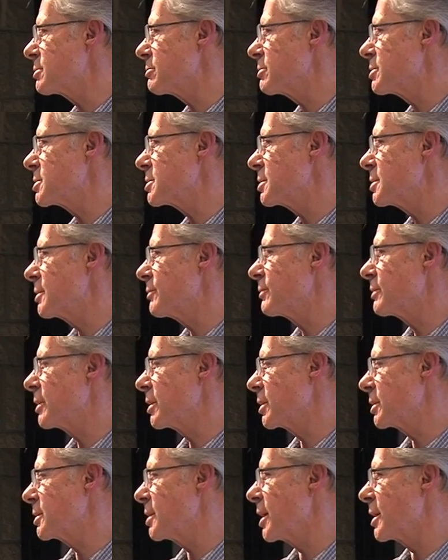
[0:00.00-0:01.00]
There is an,
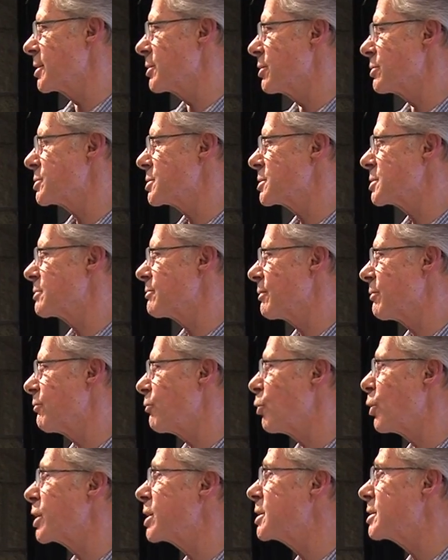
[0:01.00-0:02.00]
a diagnosis of
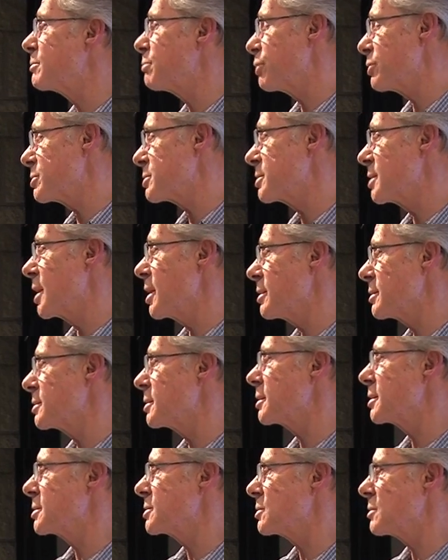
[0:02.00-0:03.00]
avoidant
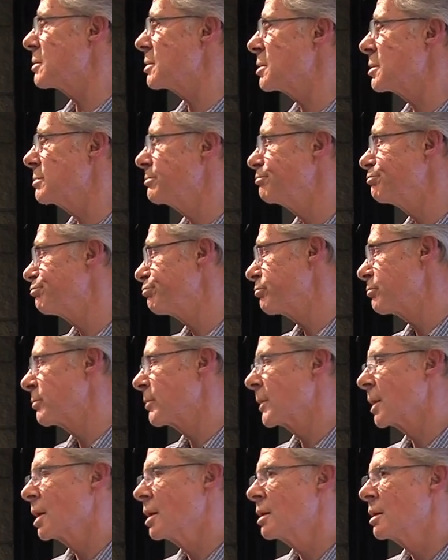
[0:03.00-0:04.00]
personality disorder.
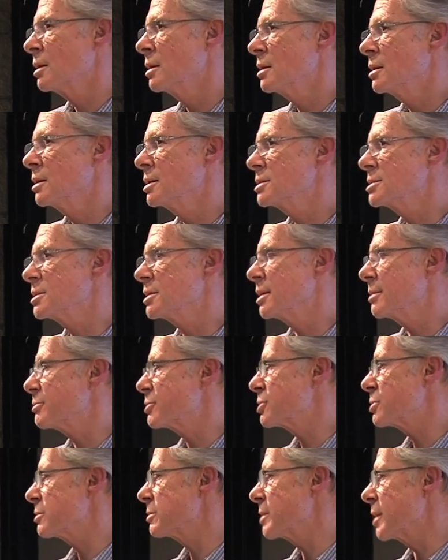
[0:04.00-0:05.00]
and I'm
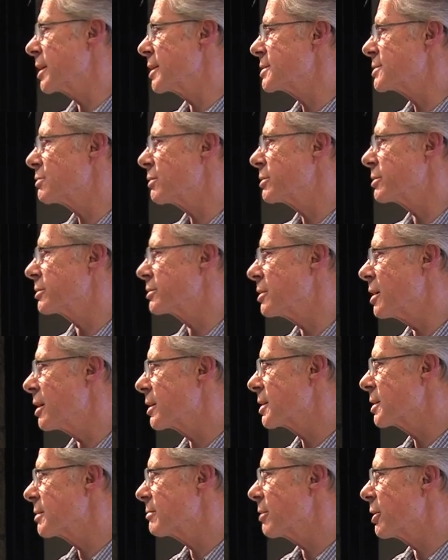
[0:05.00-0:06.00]
sure that's what they're
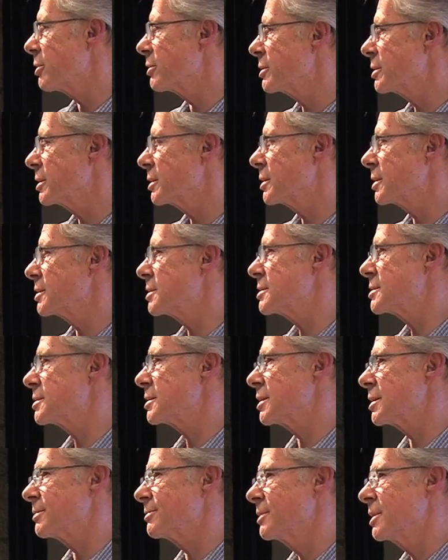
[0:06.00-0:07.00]
talking about. And it's,
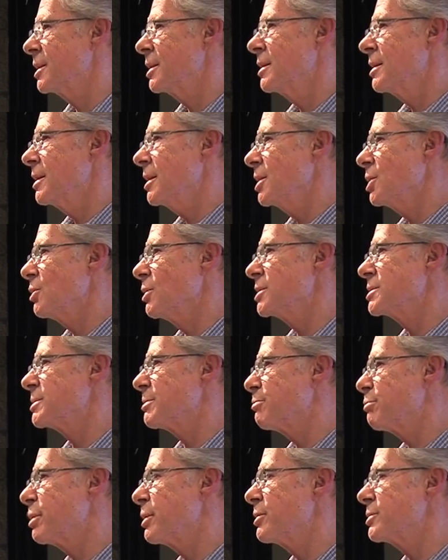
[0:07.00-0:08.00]
uh, you know, it's
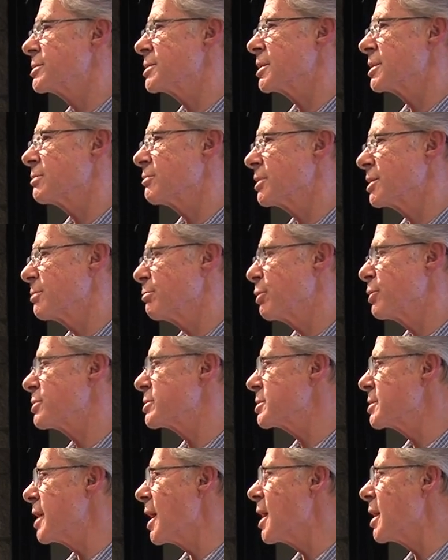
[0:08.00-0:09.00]
a person with a
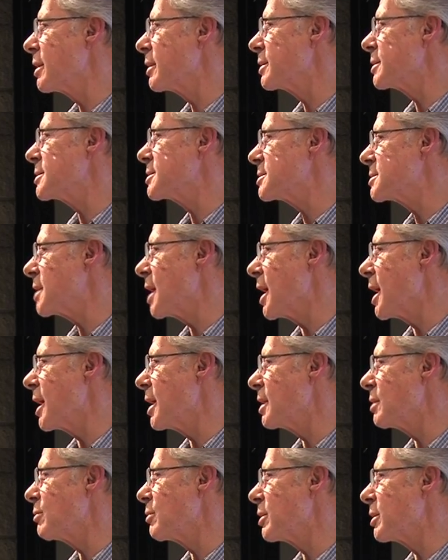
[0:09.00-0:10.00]
personality
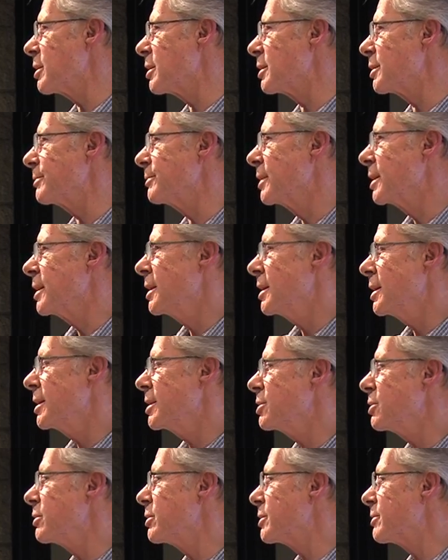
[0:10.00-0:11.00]
style where,
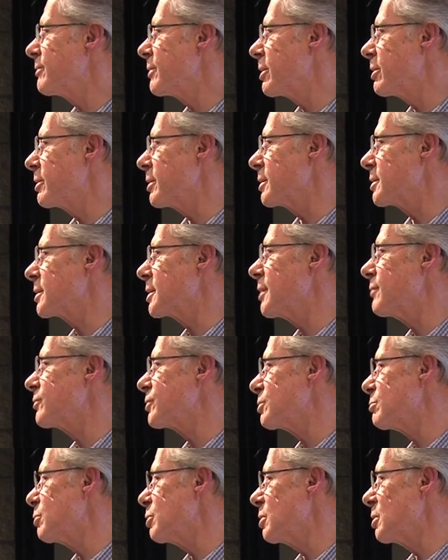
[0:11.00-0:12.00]
you know, they're very
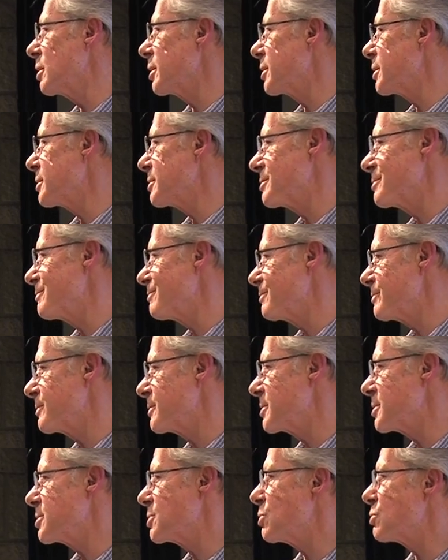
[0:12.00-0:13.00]
uncomfortable in
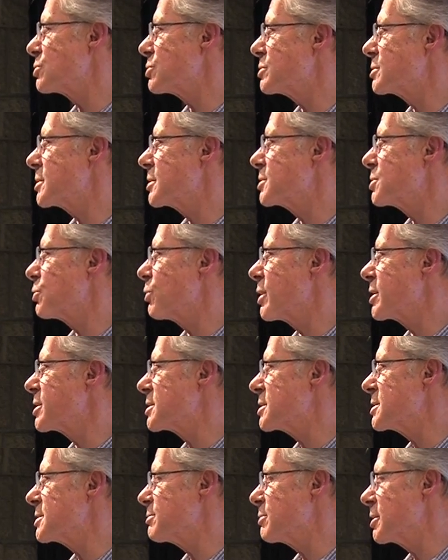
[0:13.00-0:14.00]
social
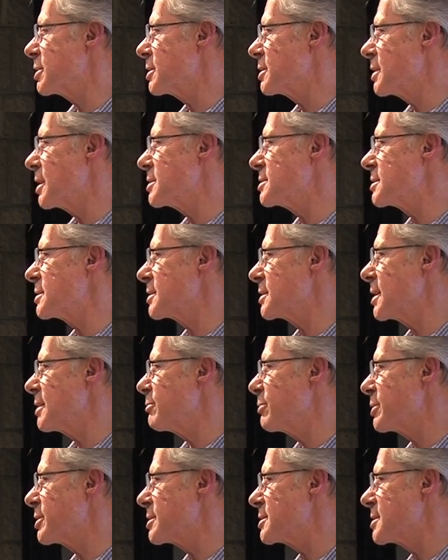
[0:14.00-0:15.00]
situations, but it doesn't
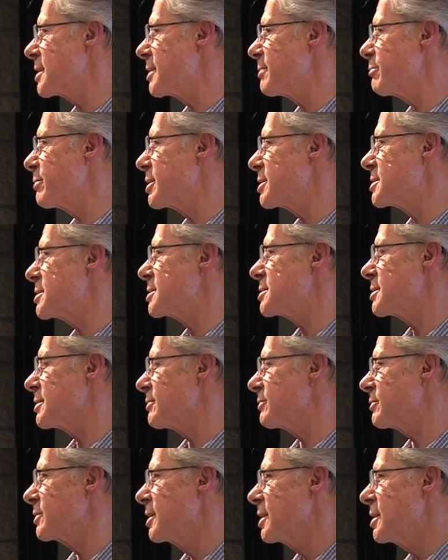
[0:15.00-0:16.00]
come with the same business
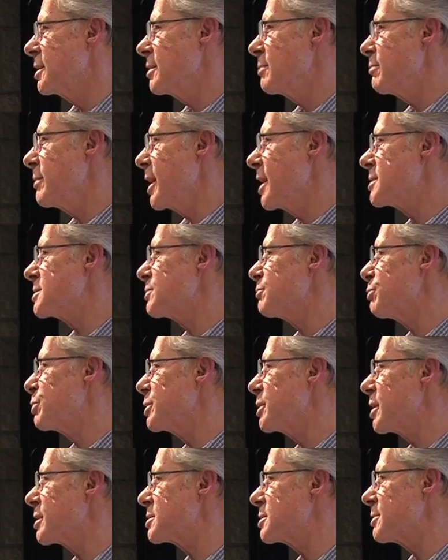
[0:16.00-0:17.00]
of massive
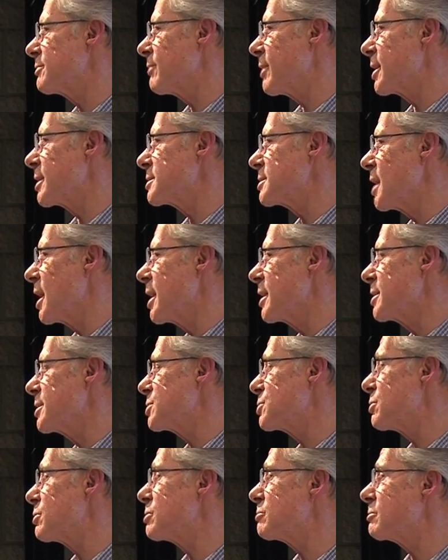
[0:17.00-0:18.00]
production of anxiety.
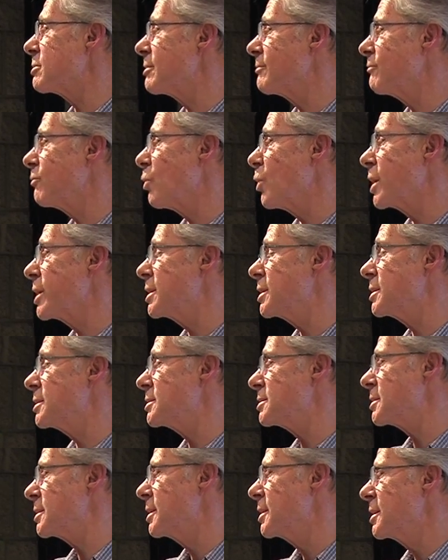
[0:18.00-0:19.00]
So they're
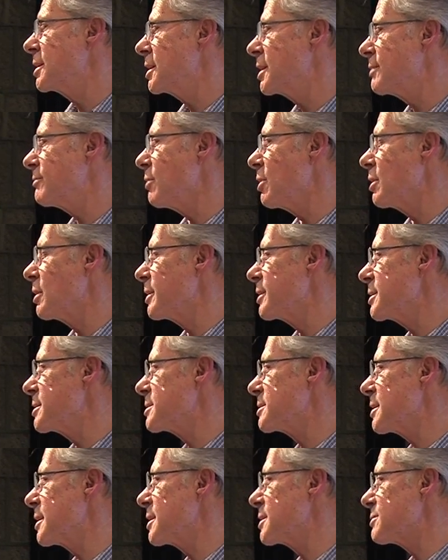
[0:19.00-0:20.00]
avoidant of all of
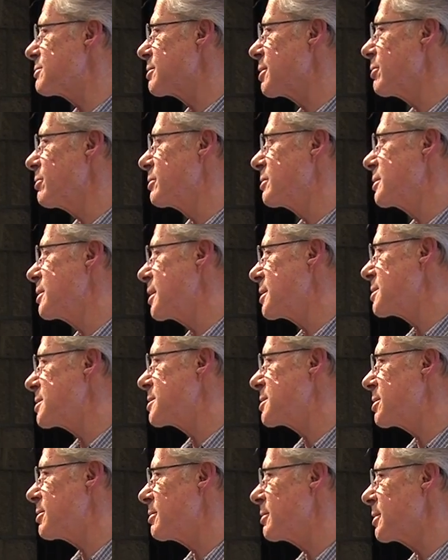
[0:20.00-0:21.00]
these things without
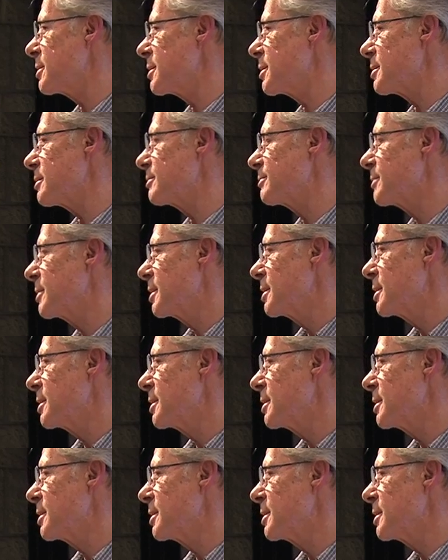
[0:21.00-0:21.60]
necessarily the,